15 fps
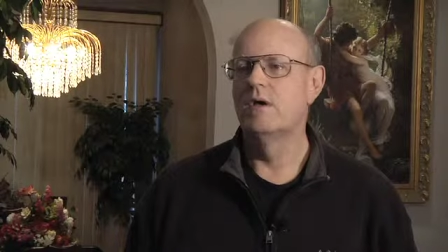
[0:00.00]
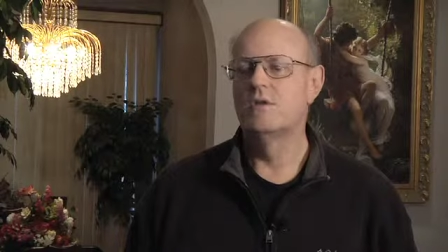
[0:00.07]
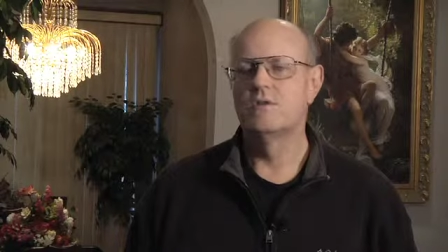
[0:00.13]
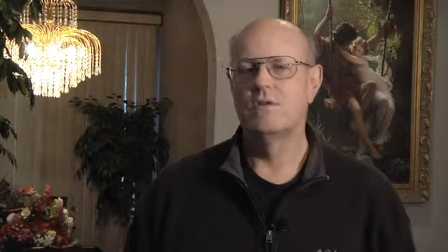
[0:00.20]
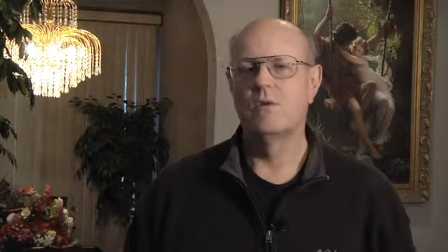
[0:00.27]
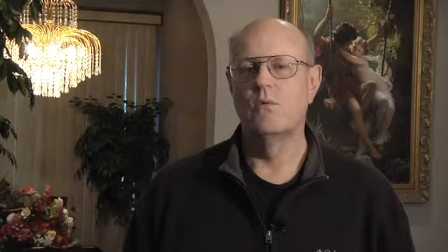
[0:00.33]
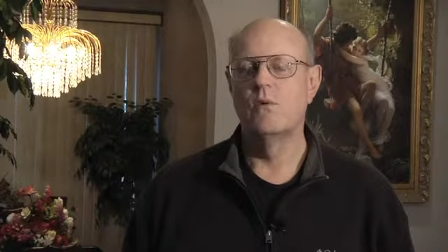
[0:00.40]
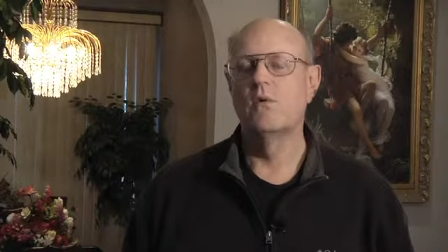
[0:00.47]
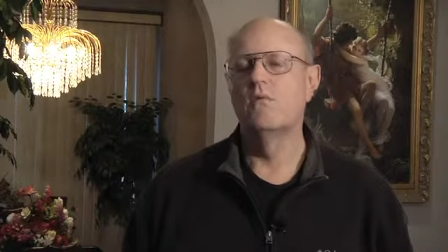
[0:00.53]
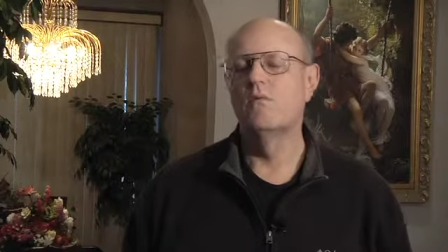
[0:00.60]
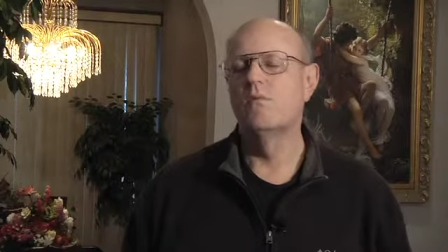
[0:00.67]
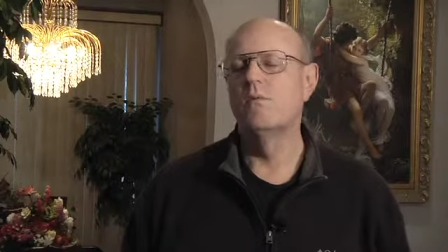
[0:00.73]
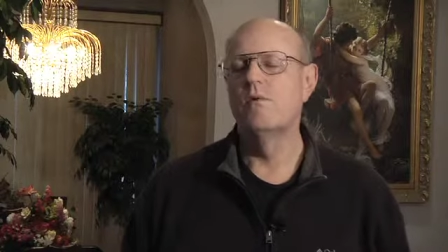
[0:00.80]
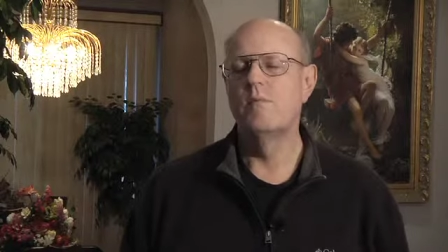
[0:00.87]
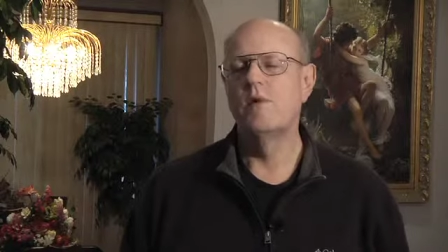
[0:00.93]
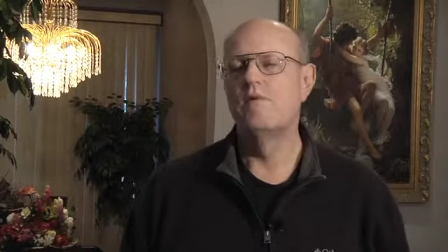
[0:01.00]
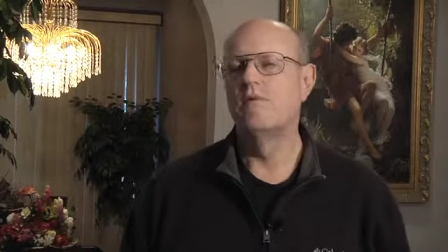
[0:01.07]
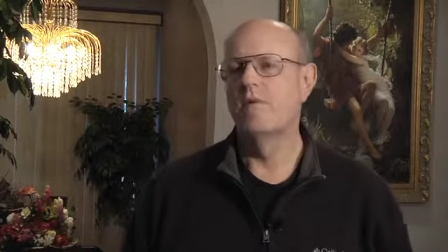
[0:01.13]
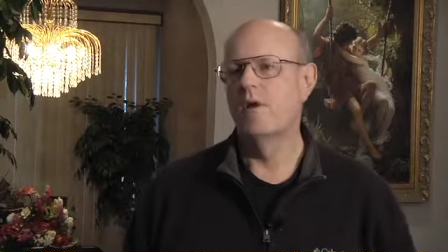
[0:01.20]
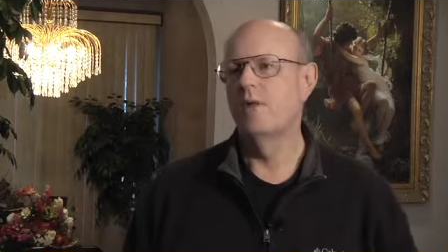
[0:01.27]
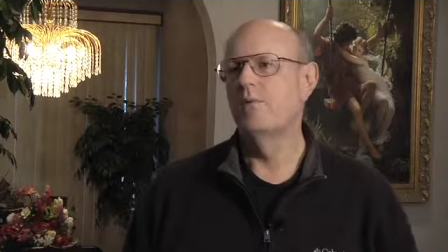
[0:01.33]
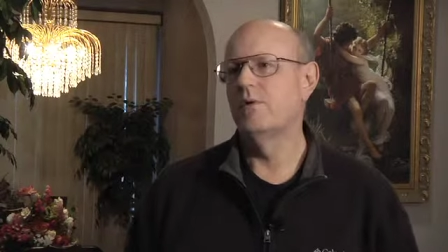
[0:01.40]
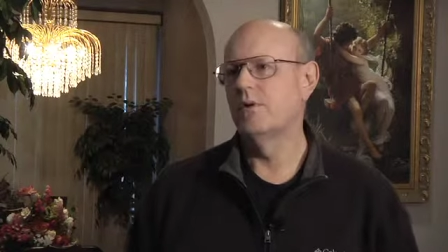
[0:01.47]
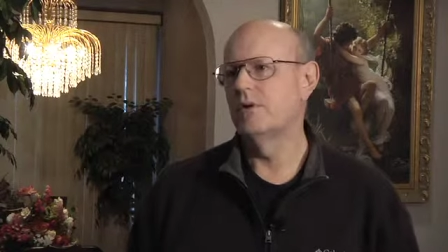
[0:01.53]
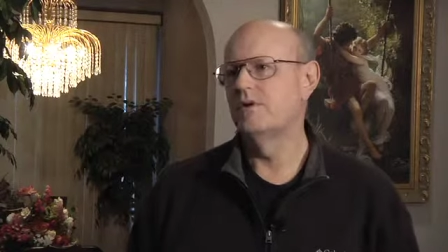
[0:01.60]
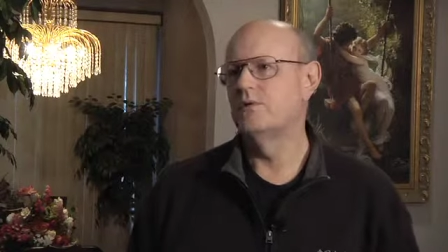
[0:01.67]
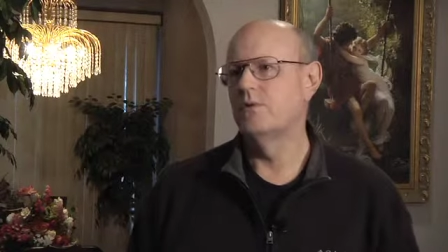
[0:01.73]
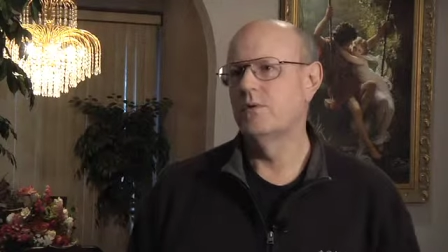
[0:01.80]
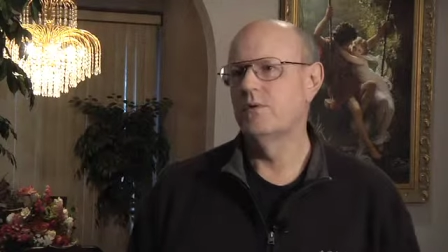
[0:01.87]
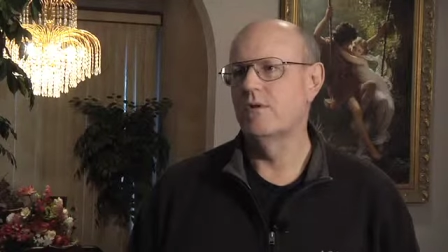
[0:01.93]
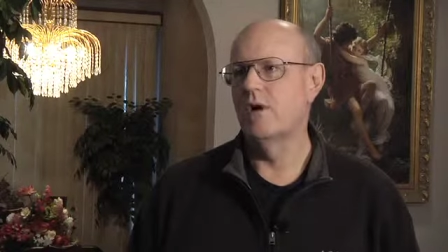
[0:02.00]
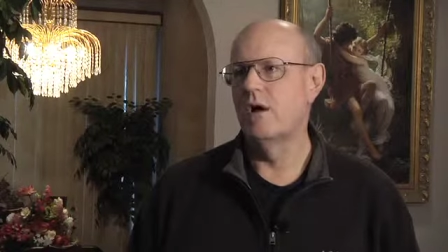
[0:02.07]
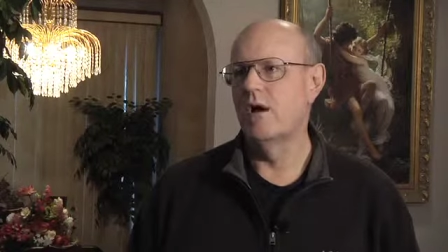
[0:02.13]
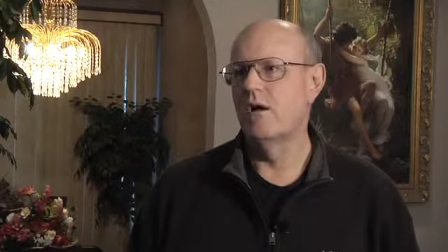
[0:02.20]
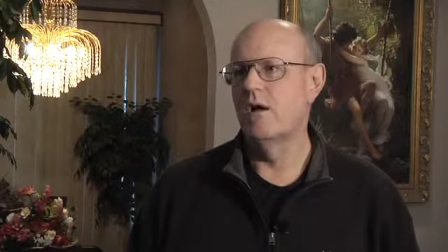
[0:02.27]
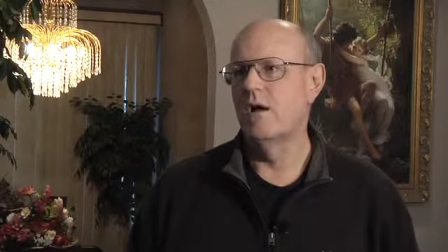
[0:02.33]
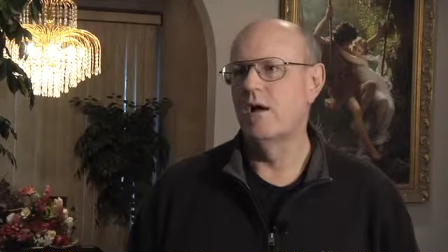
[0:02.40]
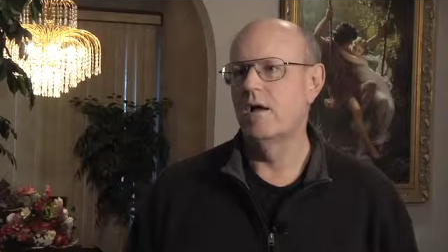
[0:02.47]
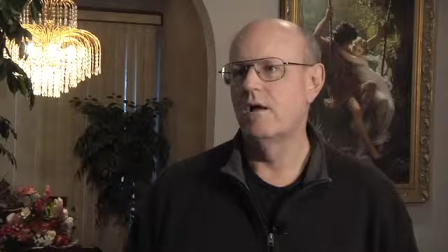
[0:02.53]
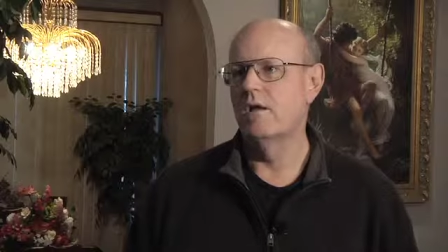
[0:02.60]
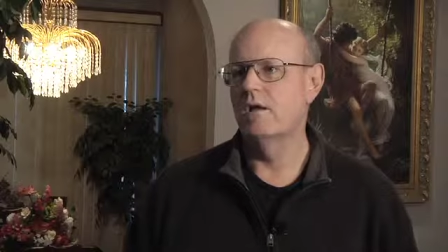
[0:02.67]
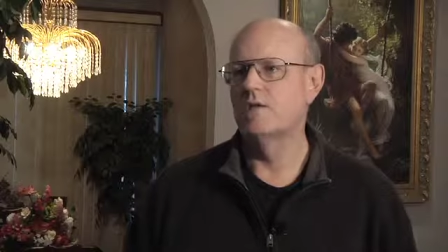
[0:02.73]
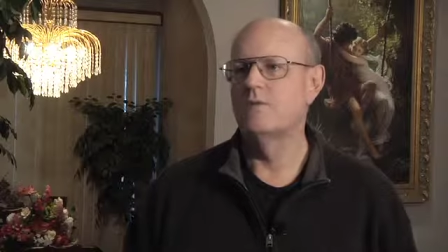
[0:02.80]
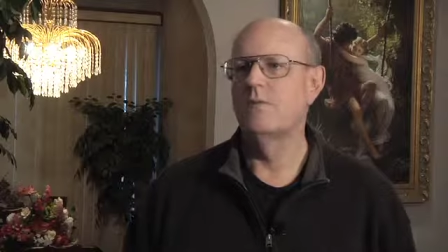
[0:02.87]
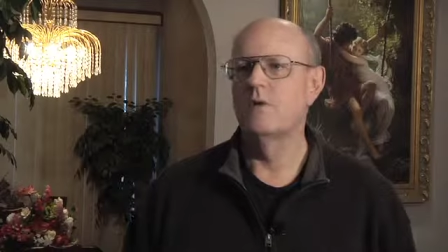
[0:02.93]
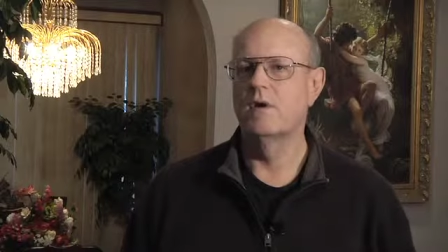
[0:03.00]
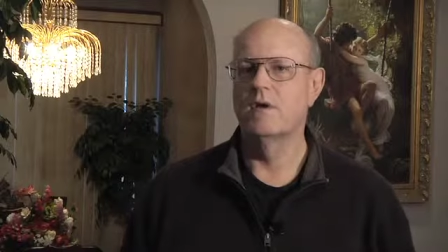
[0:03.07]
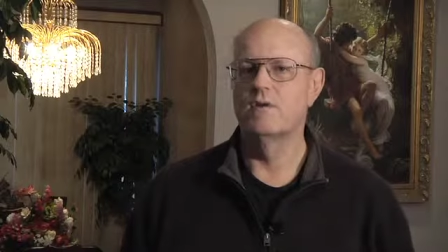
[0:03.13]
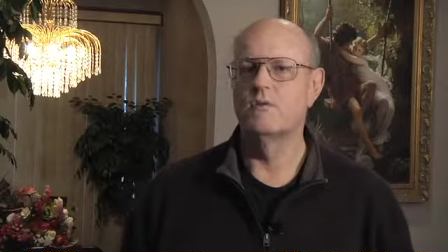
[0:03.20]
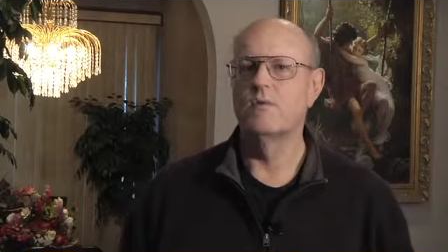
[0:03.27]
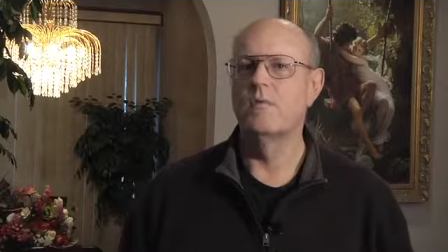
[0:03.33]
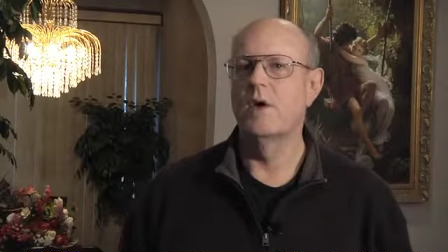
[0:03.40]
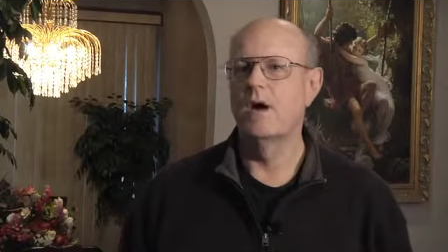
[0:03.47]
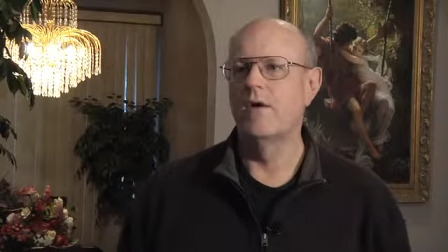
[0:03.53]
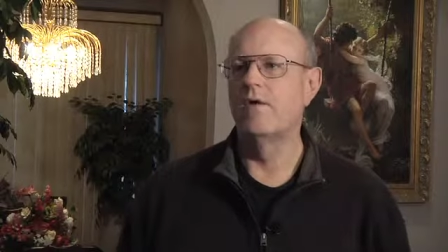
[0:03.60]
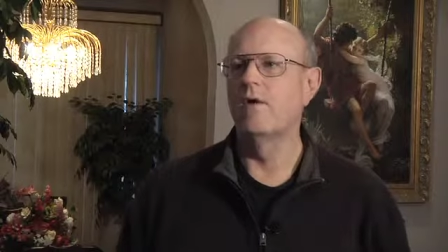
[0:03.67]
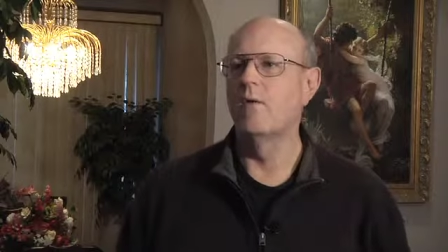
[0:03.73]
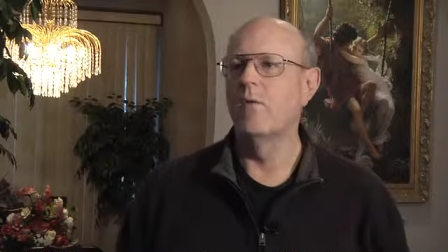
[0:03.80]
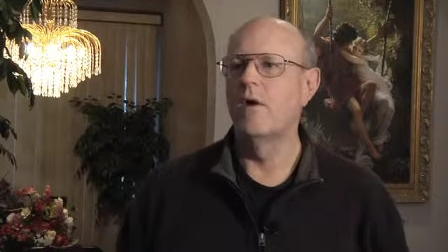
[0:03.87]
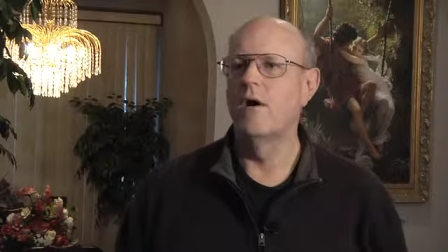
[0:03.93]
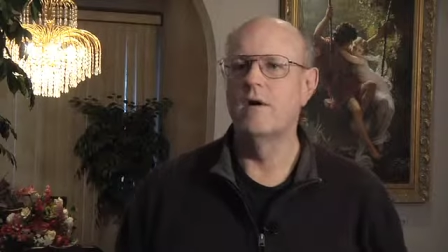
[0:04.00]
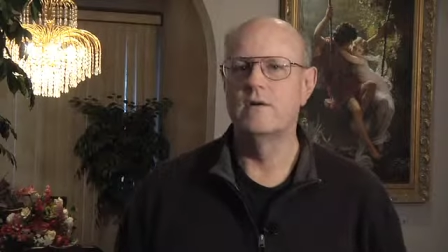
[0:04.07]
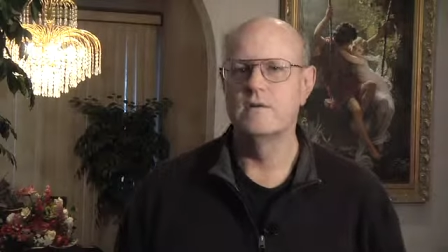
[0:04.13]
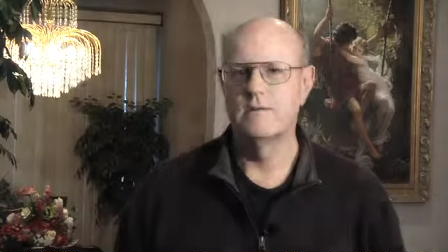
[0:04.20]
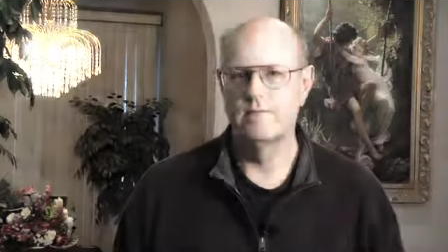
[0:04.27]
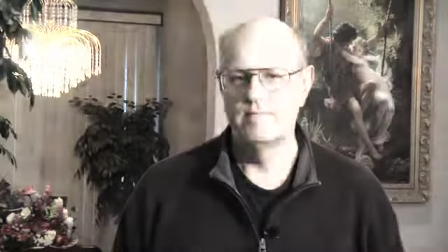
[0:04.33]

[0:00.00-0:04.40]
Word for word: So we're, we've been very pleased with our uh, experience with Pondering Waters.